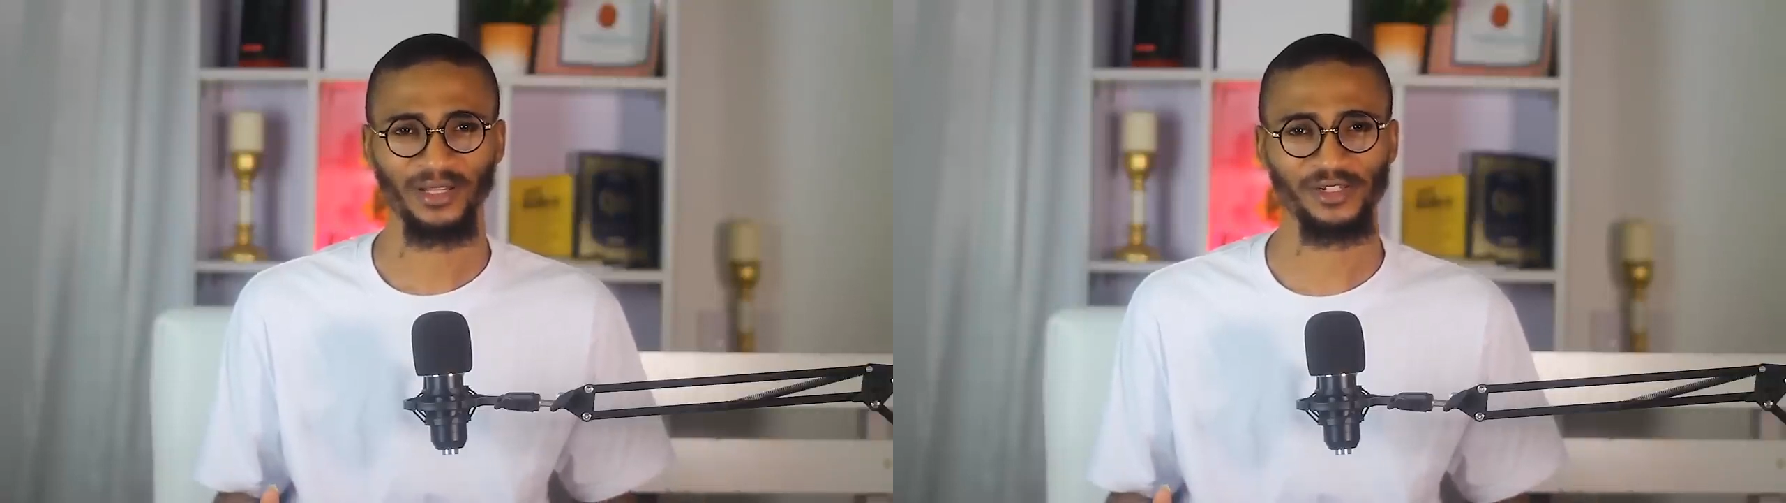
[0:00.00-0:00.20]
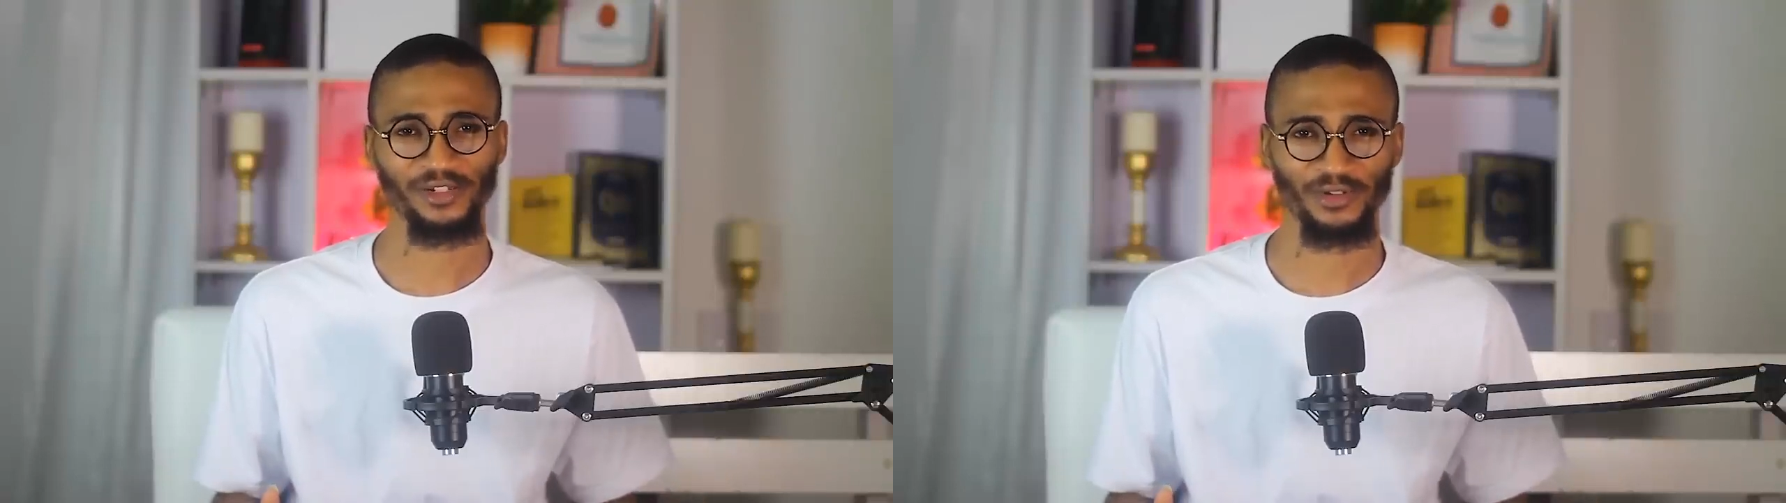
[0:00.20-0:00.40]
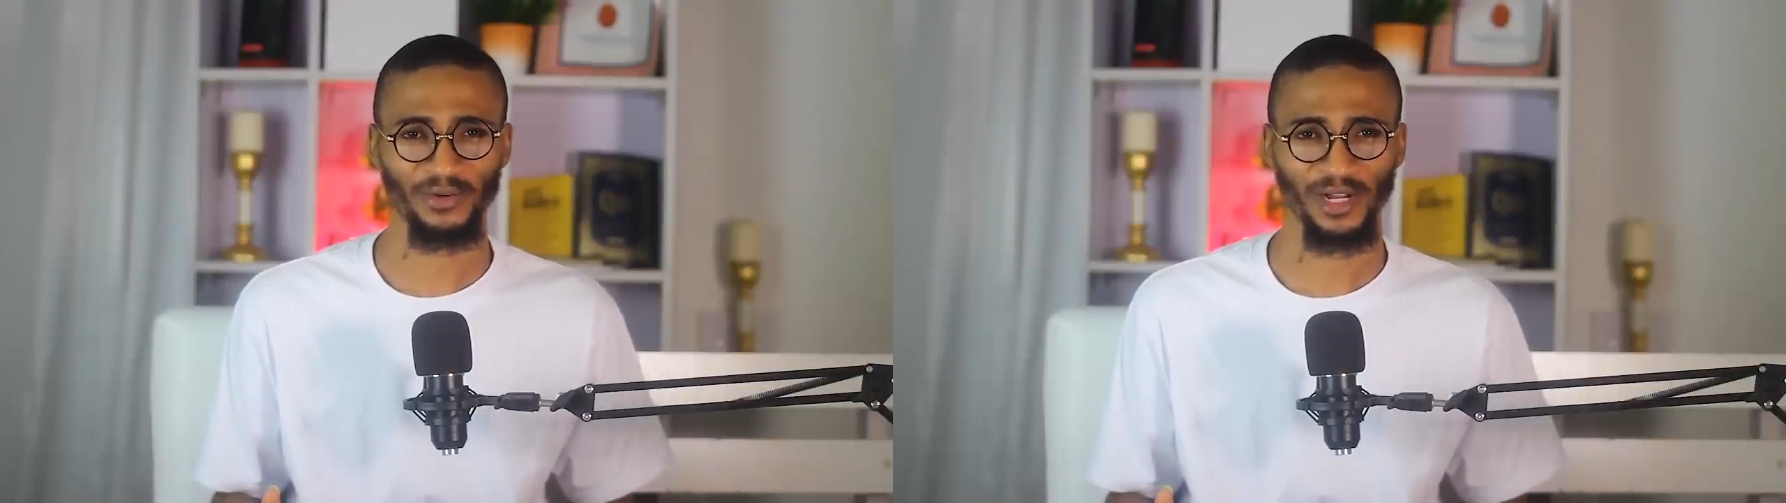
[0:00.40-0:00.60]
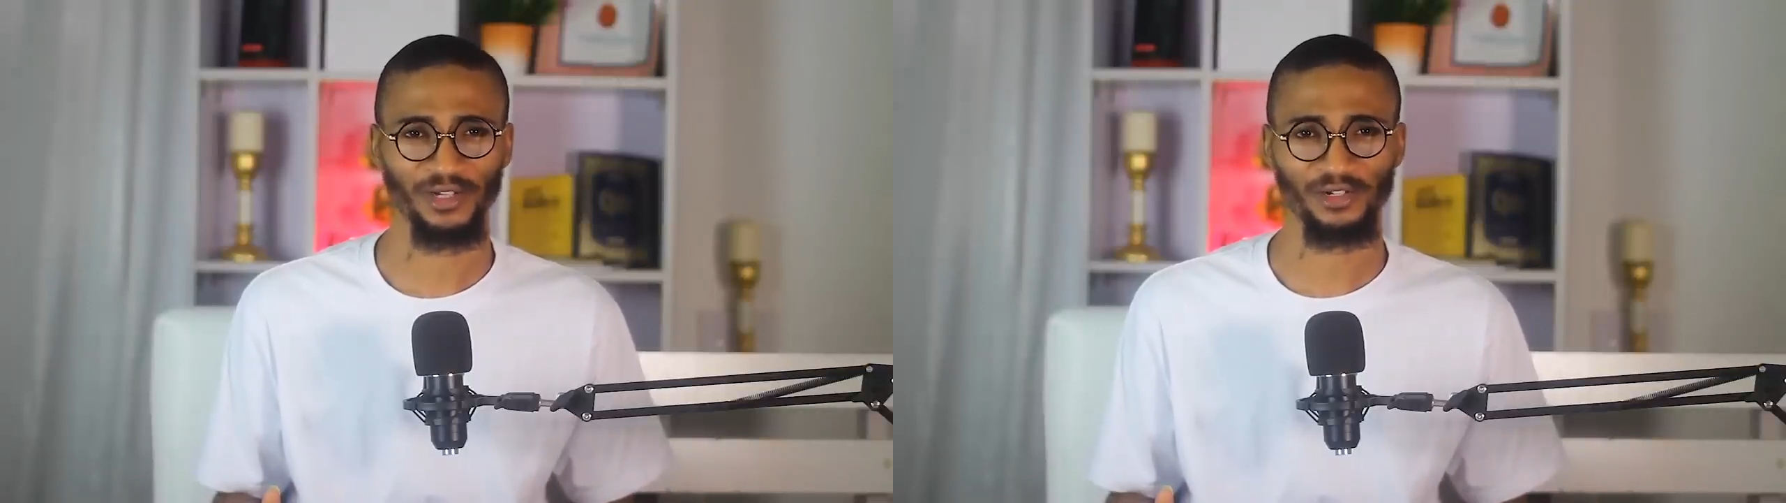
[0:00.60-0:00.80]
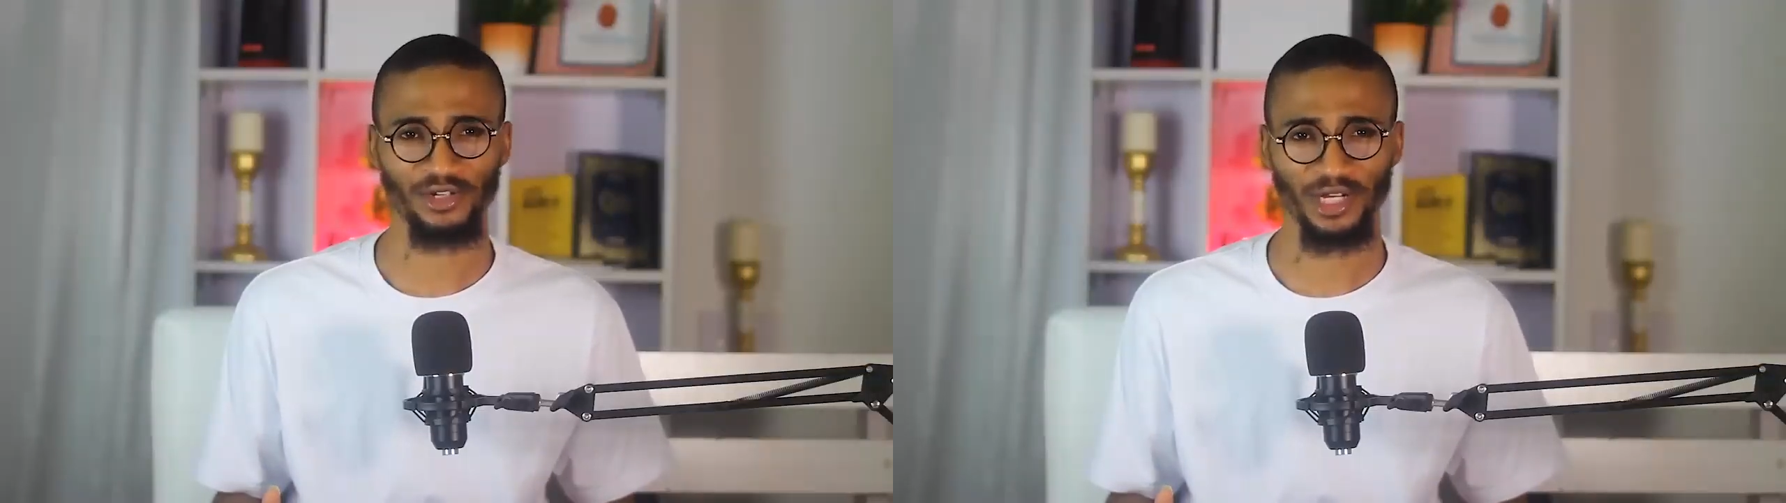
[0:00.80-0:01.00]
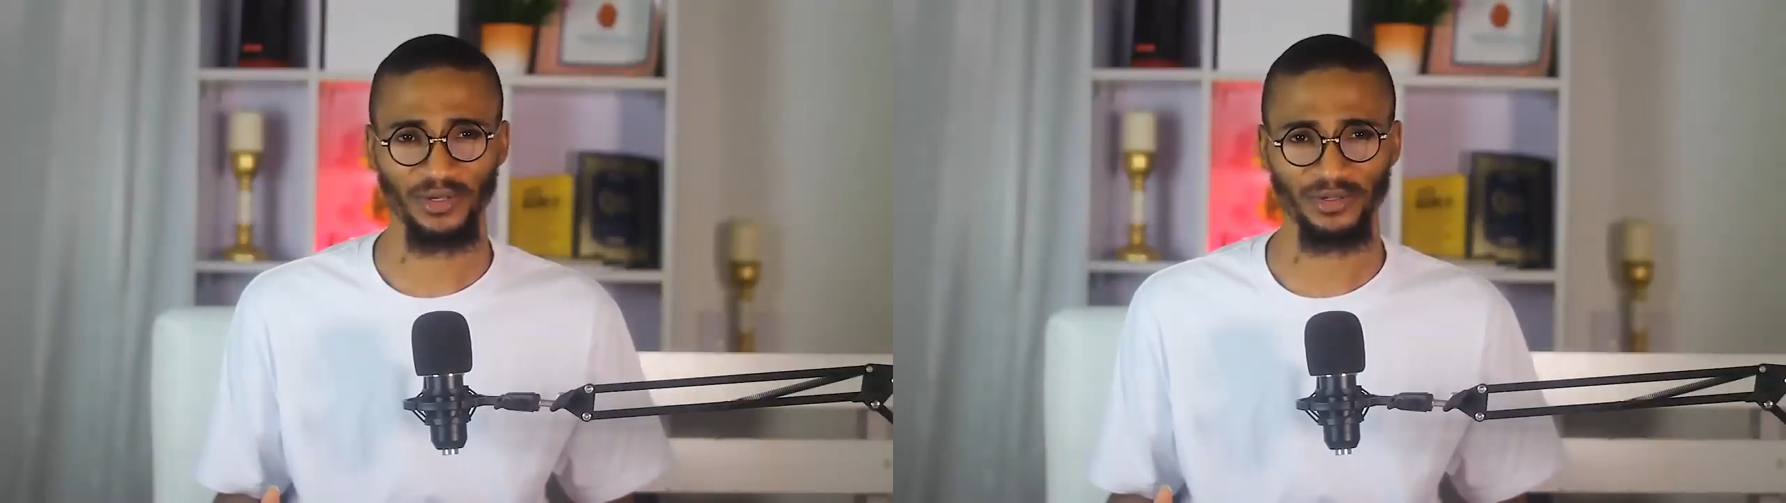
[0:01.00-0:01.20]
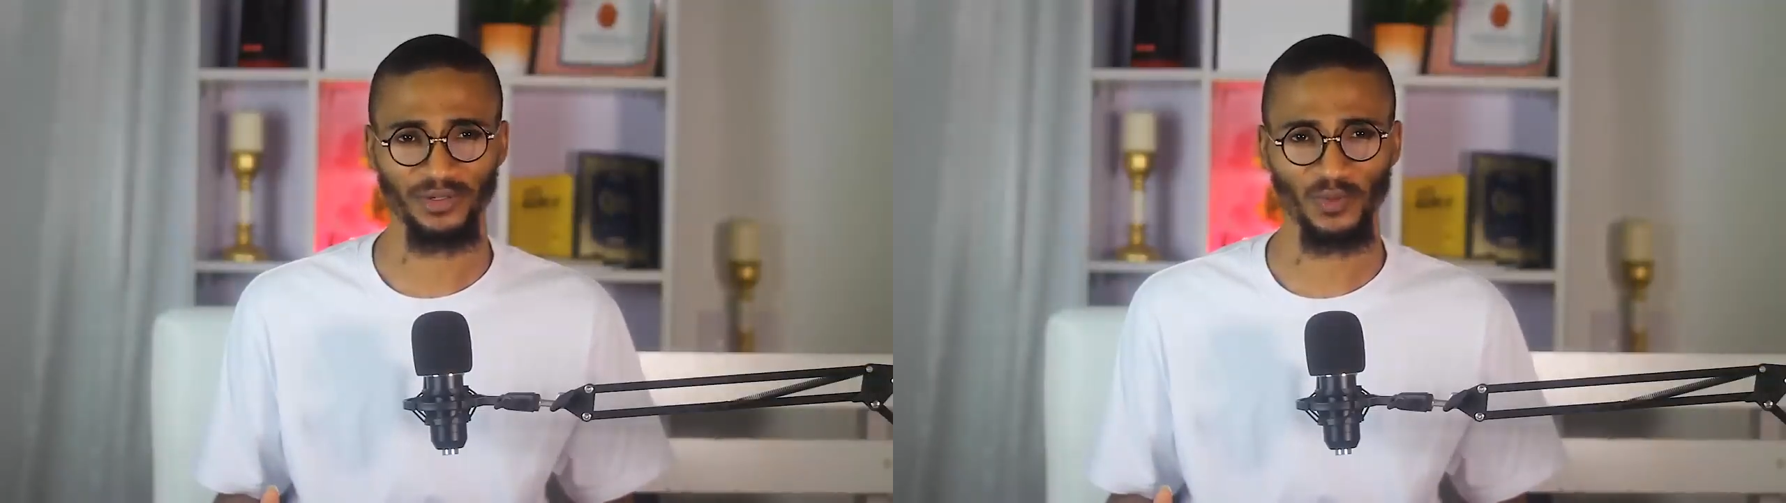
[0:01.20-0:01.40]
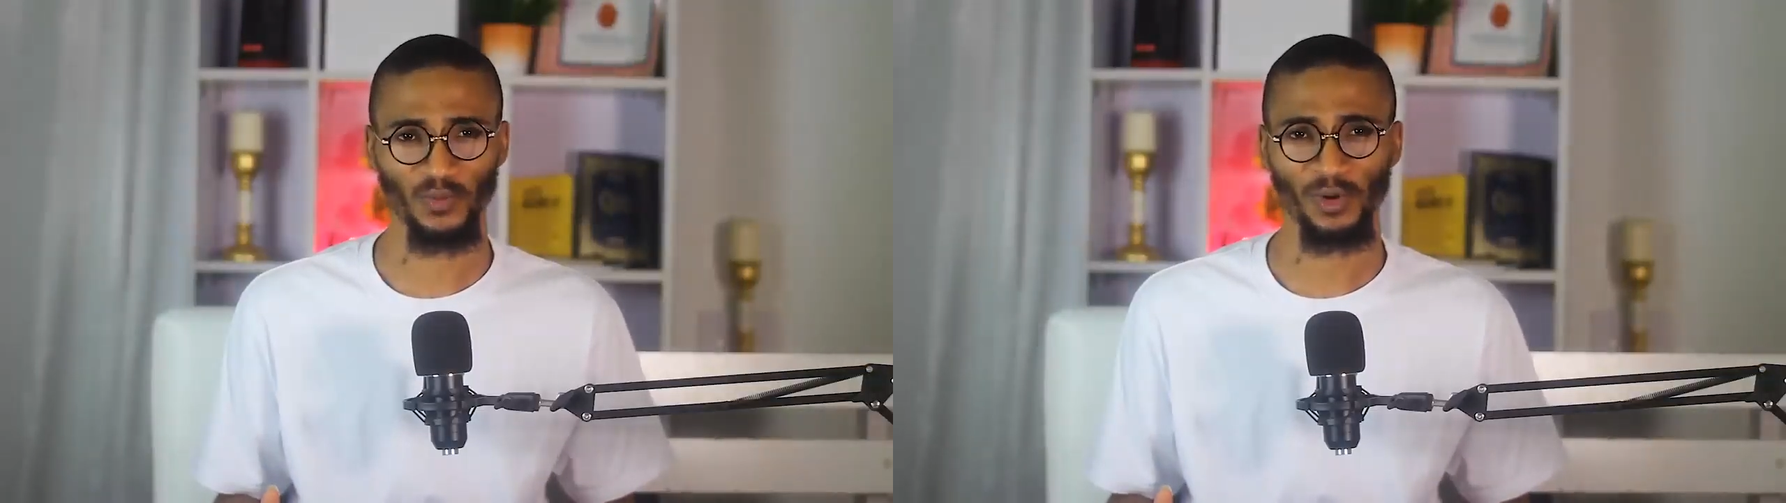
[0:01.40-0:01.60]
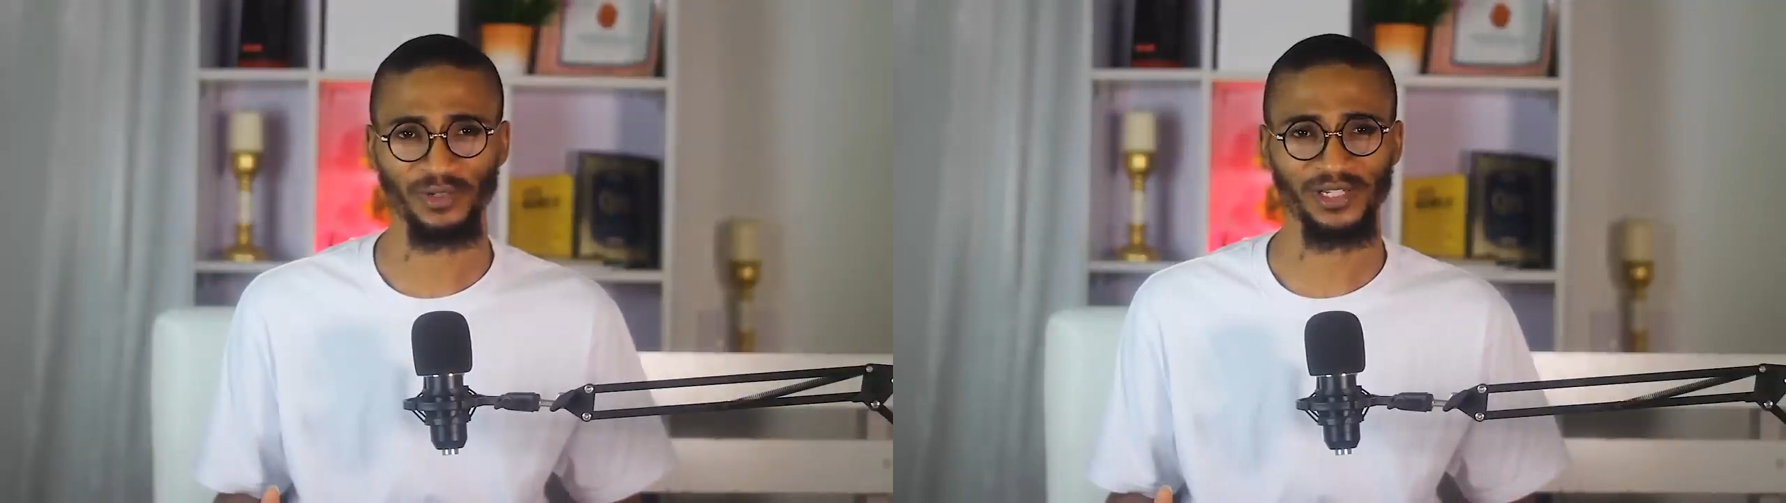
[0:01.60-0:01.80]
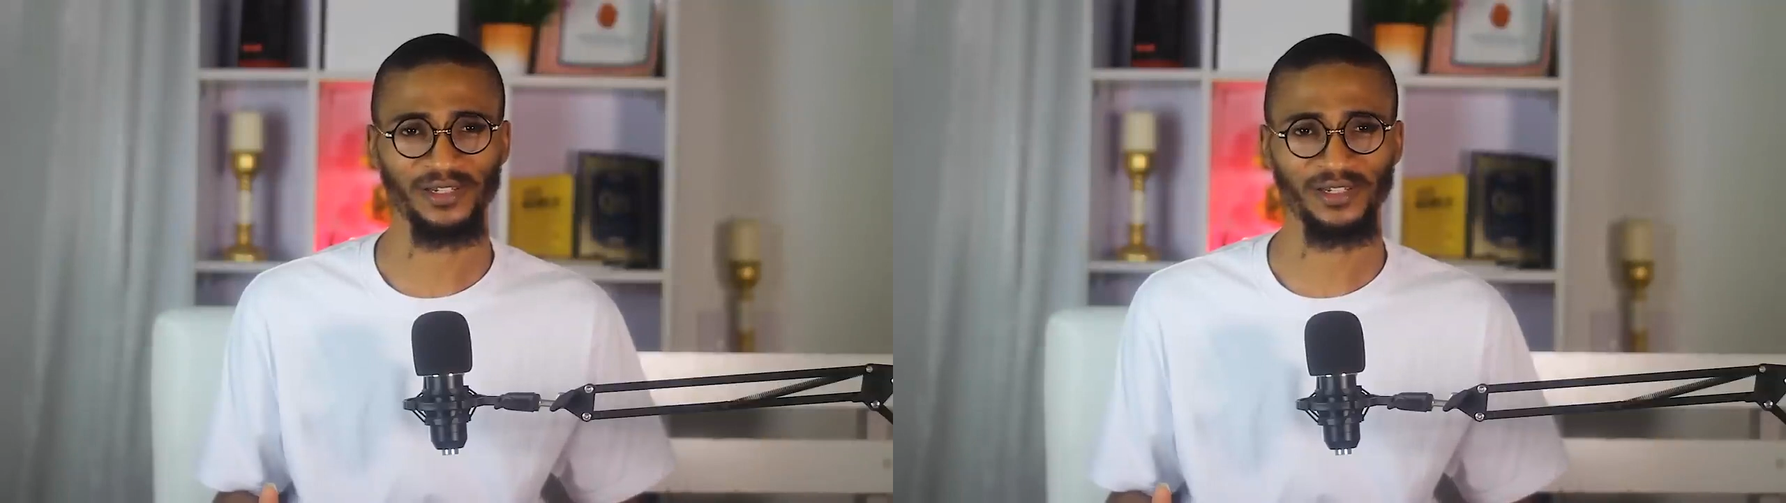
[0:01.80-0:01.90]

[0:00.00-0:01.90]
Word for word: the surah he chose was